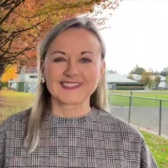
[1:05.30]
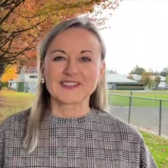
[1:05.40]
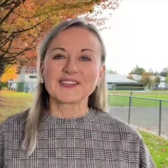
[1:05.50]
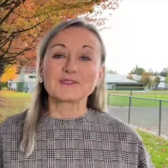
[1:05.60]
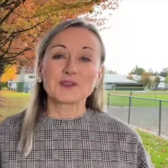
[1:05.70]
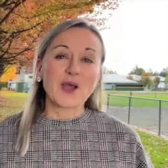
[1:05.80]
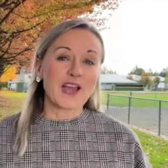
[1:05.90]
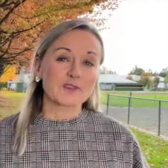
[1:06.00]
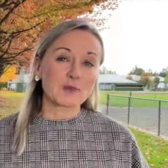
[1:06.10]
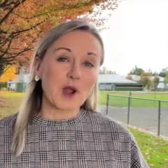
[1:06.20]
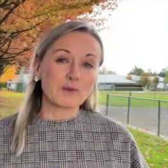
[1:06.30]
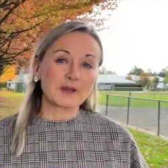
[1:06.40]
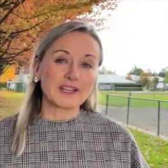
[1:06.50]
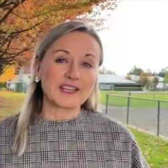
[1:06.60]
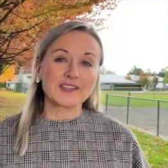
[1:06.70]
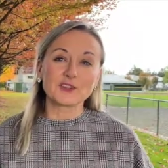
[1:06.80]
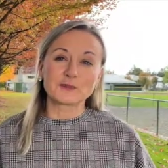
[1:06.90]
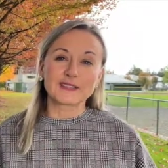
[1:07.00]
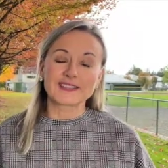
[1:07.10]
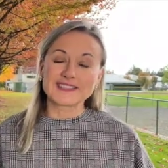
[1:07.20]
If you have property and you've
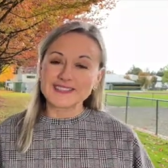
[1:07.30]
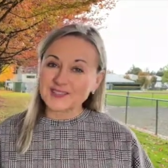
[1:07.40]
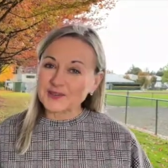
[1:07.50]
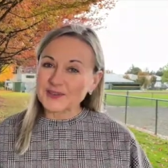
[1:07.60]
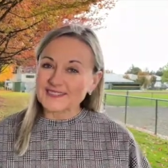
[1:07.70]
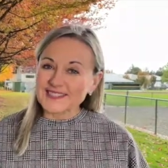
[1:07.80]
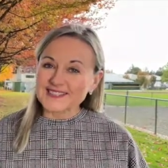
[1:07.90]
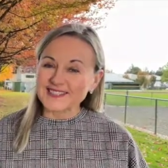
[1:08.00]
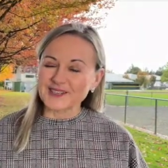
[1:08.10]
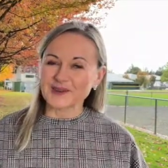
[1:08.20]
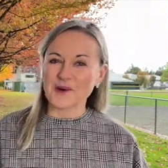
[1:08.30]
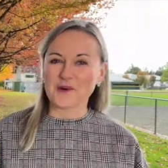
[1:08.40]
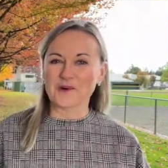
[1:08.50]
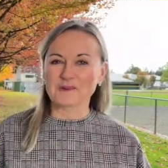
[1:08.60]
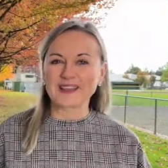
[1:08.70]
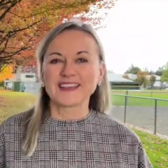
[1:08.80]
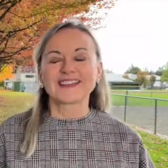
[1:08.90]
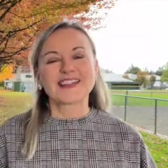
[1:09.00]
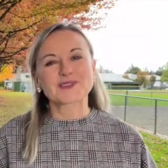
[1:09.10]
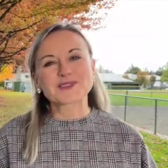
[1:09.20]
been considering listing your home,
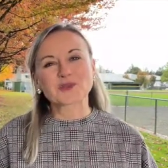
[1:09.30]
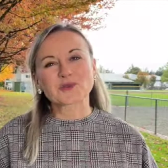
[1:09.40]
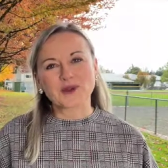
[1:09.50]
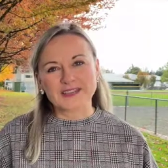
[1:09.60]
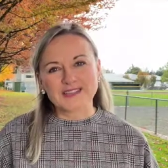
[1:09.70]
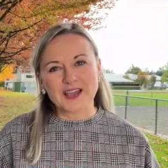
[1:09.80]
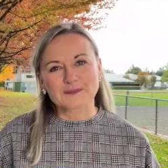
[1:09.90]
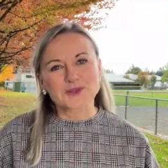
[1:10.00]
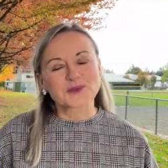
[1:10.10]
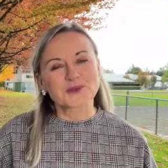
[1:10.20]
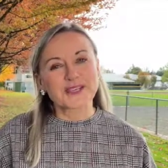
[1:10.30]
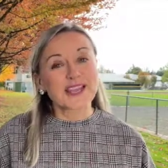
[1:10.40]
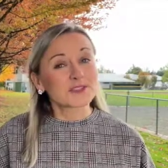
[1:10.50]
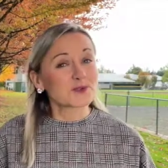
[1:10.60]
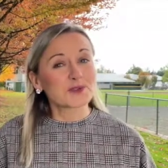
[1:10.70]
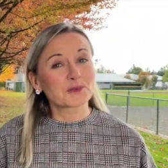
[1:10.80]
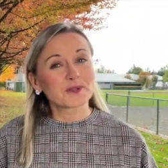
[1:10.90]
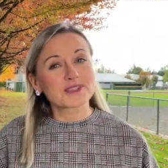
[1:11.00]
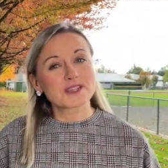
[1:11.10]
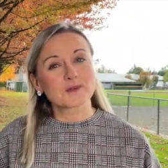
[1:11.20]
now's a great time to connect with your real
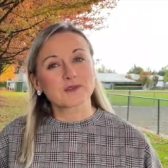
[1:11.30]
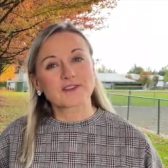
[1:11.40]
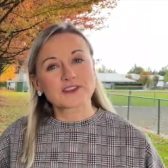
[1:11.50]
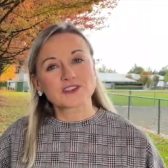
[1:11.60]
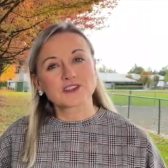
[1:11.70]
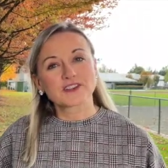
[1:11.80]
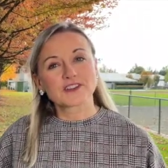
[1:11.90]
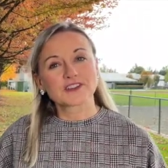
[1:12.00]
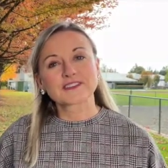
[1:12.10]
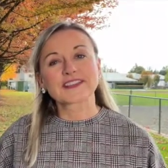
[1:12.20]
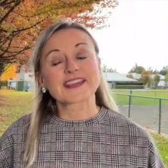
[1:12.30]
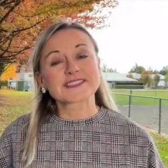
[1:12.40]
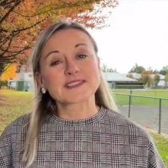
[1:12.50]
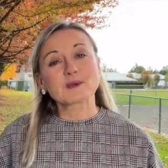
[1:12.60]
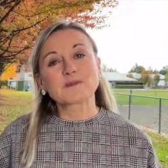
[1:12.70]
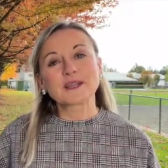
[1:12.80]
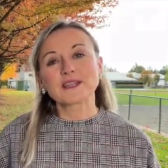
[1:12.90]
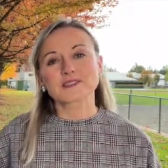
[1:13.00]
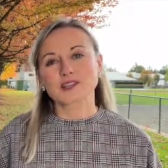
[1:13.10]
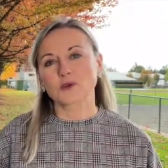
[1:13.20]
estate professional and get some
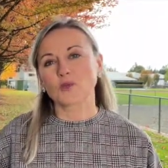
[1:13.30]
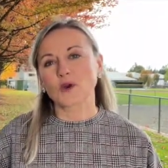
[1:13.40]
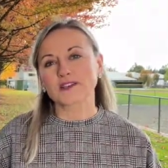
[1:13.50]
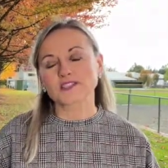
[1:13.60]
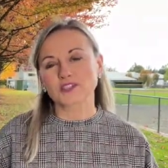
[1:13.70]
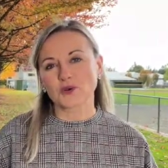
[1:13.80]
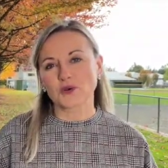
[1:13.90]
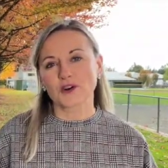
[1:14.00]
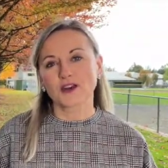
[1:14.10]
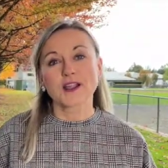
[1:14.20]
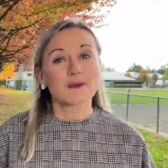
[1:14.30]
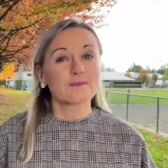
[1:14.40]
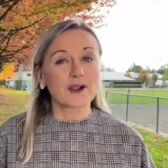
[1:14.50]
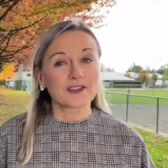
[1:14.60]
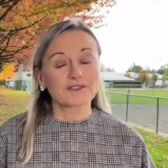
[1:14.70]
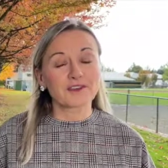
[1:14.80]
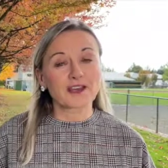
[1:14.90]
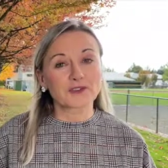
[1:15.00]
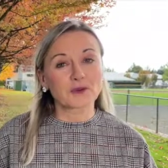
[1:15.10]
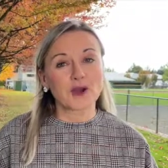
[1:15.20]
opinions on what your market
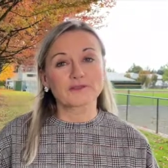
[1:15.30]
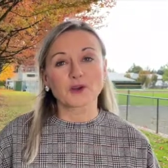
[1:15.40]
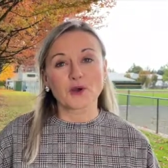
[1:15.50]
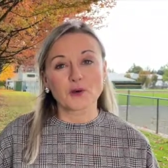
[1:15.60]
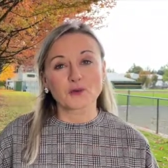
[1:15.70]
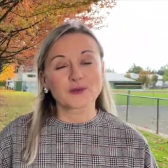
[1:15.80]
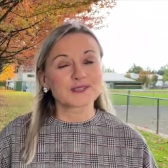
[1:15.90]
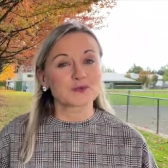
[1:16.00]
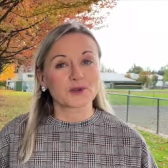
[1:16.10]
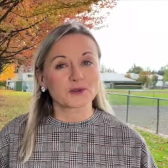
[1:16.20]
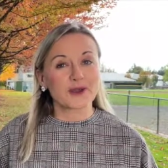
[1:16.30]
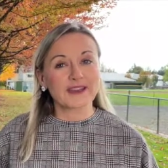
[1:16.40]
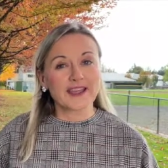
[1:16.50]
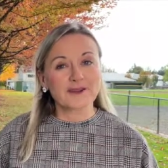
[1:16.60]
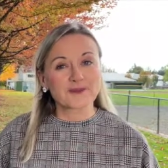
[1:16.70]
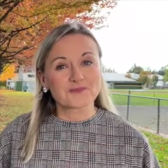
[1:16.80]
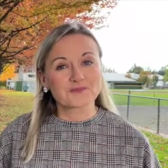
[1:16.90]
value of your home is worth right now.